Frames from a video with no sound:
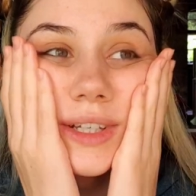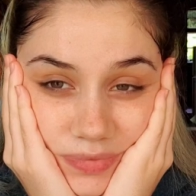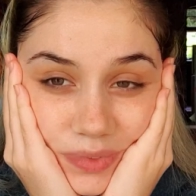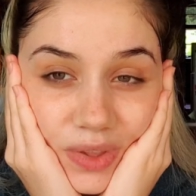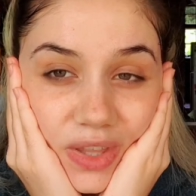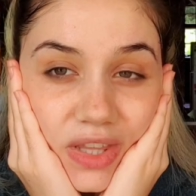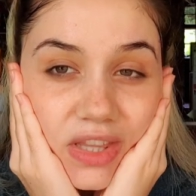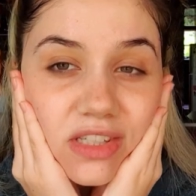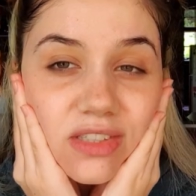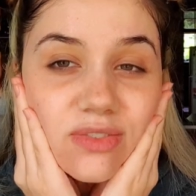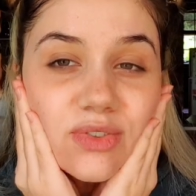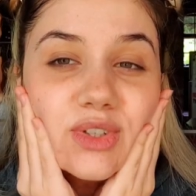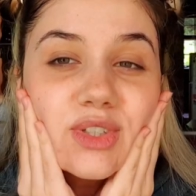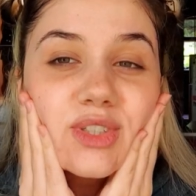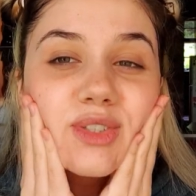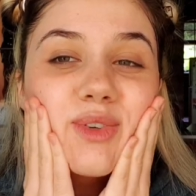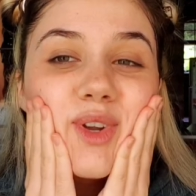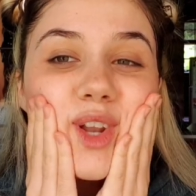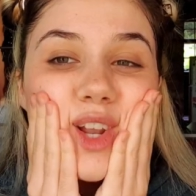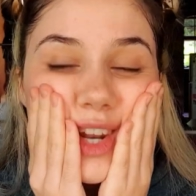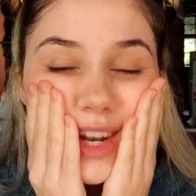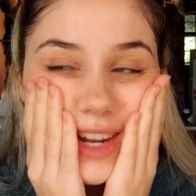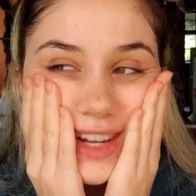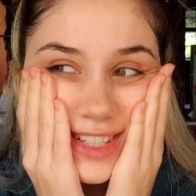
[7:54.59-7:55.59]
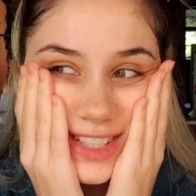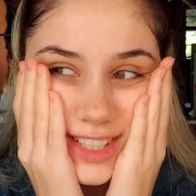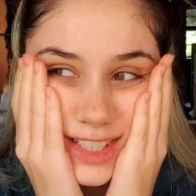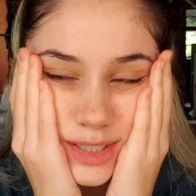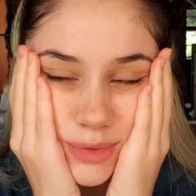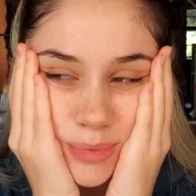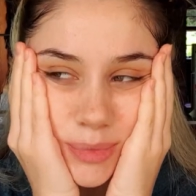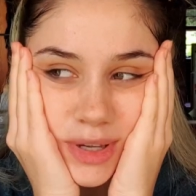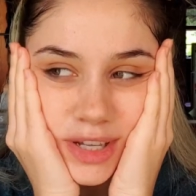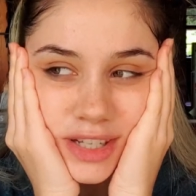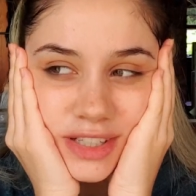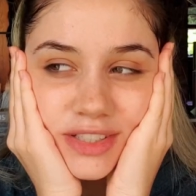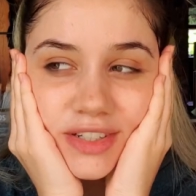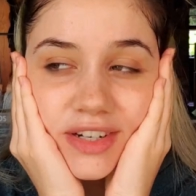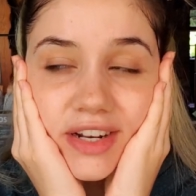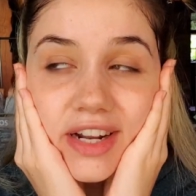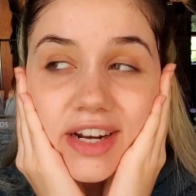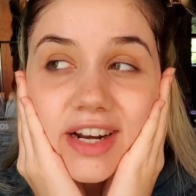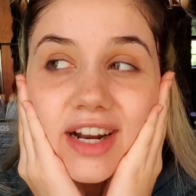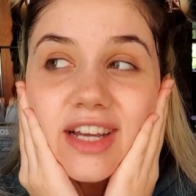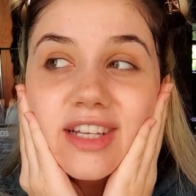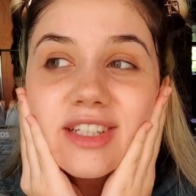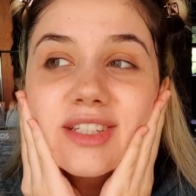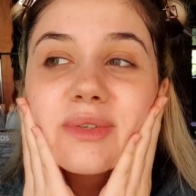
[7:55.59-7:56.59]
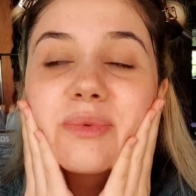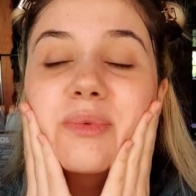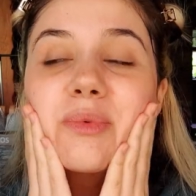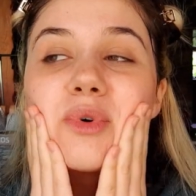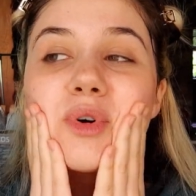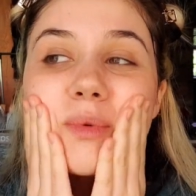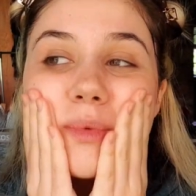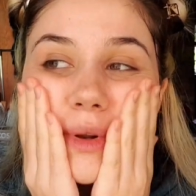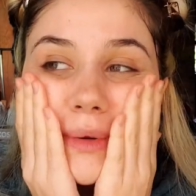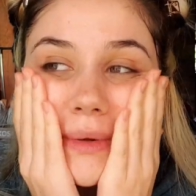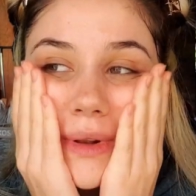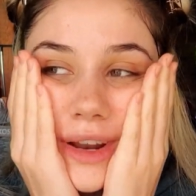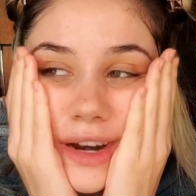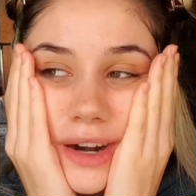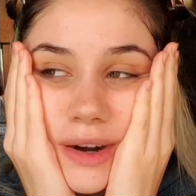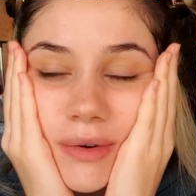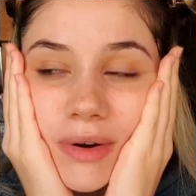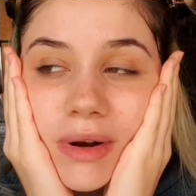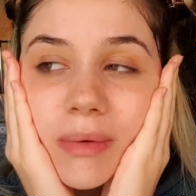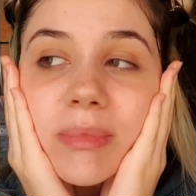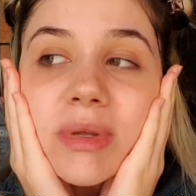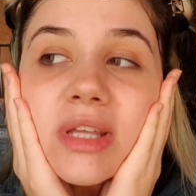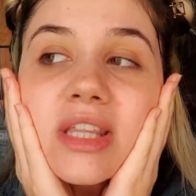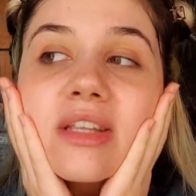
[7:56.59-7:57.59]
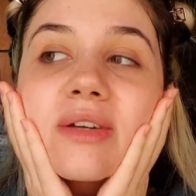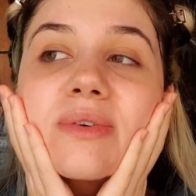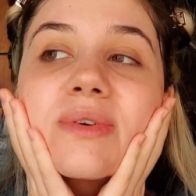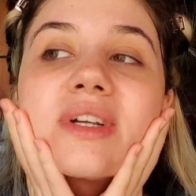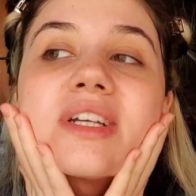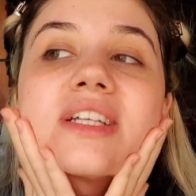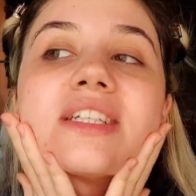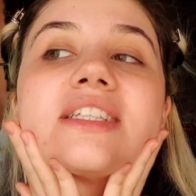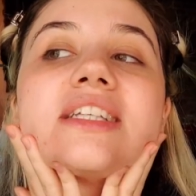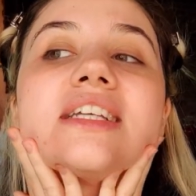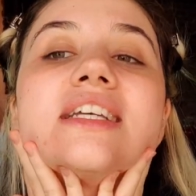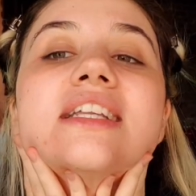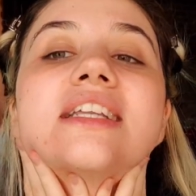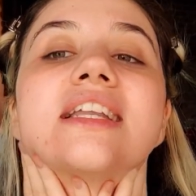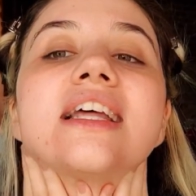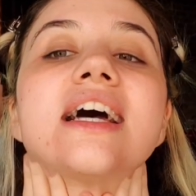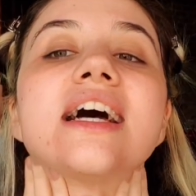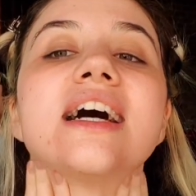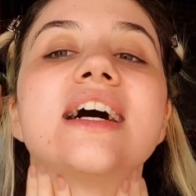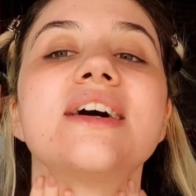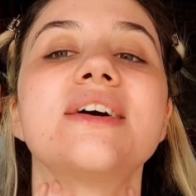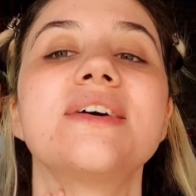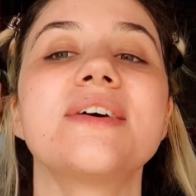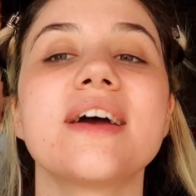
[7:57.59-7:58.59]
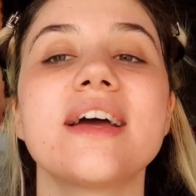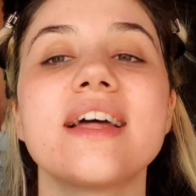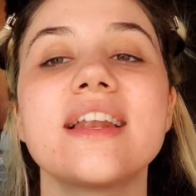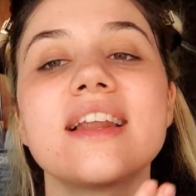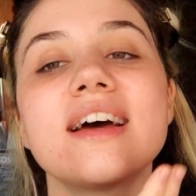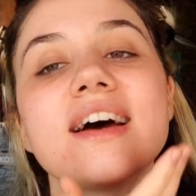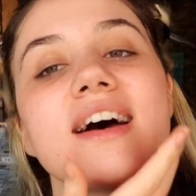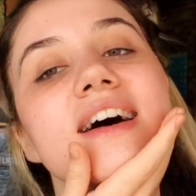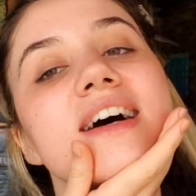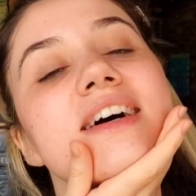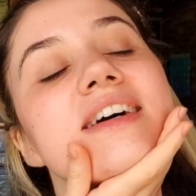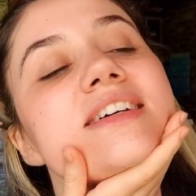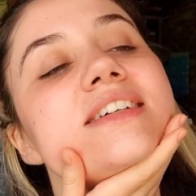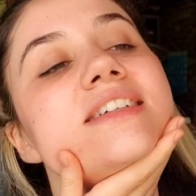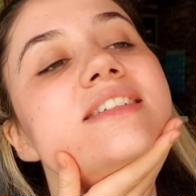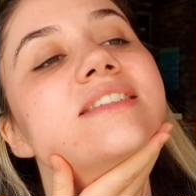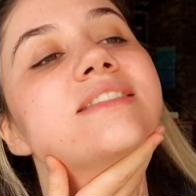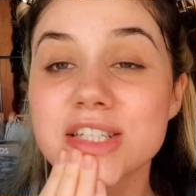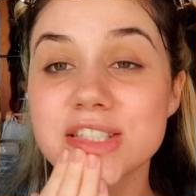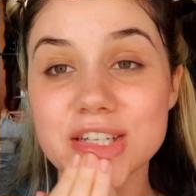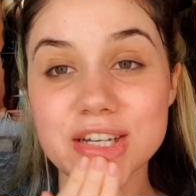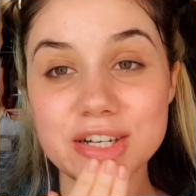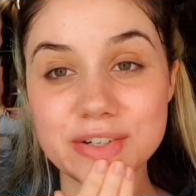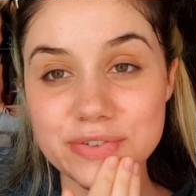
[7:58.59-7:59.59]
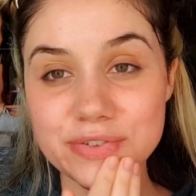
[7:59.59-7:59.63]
Okay, this feels really nice because my hands are like nice and warm and I'm like rubbing the rest in now and... Uh, so